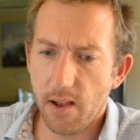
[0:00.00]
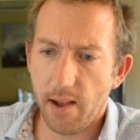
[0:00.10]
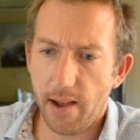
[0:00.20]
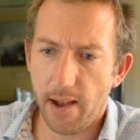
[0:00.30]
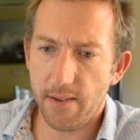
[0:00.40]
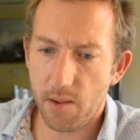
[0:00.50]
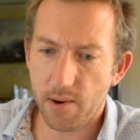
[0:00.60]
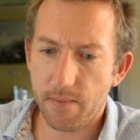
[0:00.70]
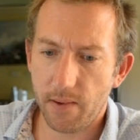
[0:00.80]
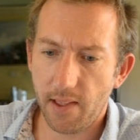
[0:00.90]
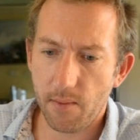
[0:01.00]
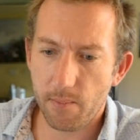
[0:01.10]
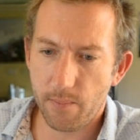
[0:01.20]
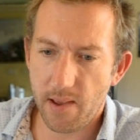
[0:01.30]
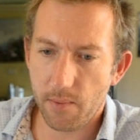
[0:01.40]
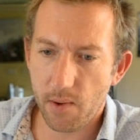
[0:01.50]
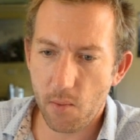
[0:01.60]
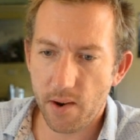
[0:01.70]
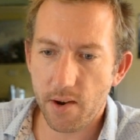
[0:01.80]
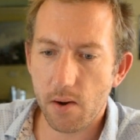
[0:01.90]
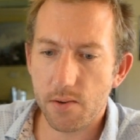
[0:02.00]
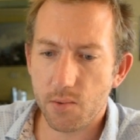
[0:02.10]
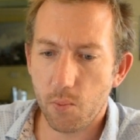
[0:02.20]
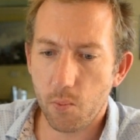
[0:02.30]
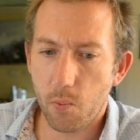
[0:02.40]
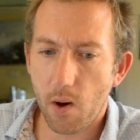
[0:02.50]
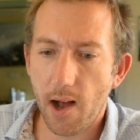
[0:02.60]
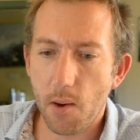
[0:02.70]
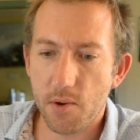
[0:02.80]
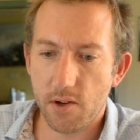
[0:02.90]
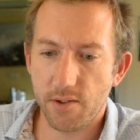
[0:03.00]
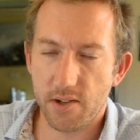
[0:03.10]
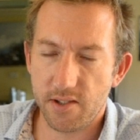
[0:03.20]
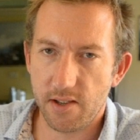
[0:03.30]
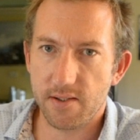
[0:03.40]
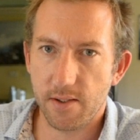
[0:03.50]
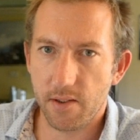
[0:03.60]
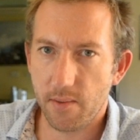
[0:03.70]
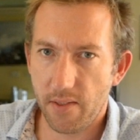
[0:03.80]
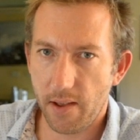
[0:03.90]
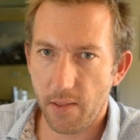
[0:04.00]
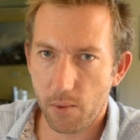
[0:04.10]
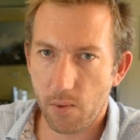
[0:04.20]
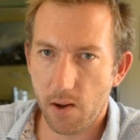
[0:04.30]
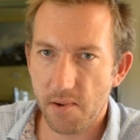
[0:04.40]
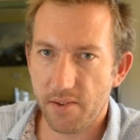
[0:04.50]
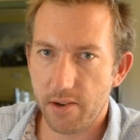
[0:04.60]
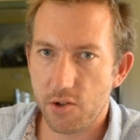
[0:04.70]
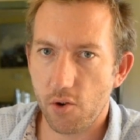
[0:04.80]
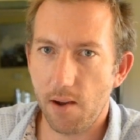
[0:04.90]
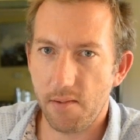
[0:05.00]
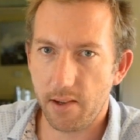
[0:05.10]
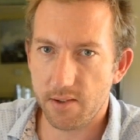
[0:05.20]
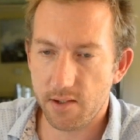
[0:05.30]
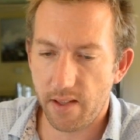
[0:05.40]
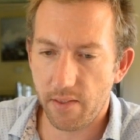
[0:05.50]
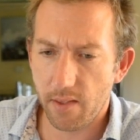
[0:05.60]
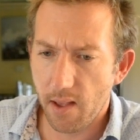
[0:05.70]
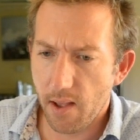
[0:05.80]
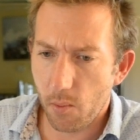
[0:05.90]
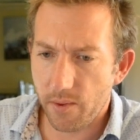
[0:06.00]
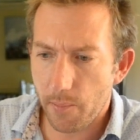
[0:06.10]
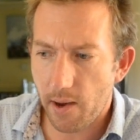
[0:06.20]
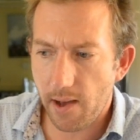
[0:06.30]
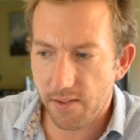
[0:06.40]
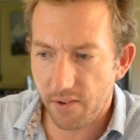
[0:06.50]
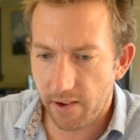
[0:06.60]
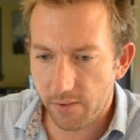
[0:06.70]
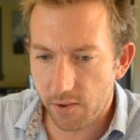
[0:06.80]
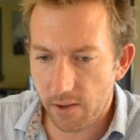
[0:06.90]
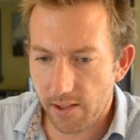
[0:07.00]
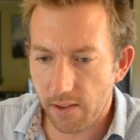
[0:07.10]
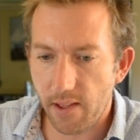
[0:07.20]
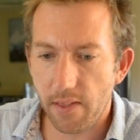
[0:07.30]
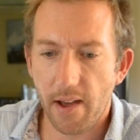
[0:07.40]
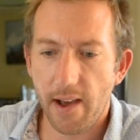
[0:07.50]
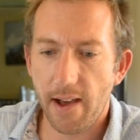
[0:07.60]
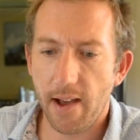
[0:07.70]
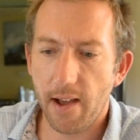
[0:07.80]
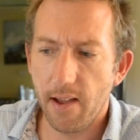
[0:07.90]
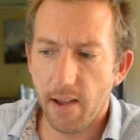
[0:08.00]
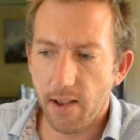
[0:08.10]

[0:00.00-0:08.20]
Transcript: in the briefing, that everyone knows why we're doing those tests and the requirements that are driving it, so that when the pilots are executing it, that they're